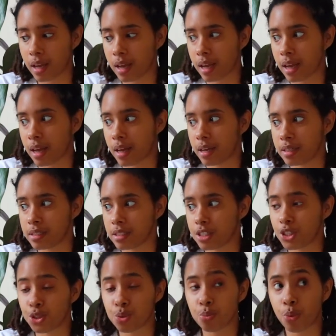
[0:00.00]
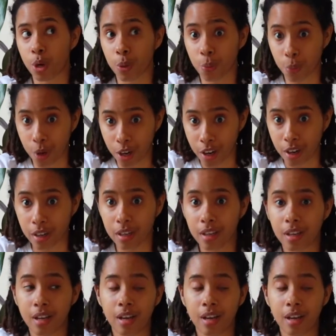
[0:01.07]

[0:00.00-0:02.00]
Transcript: and to do more work.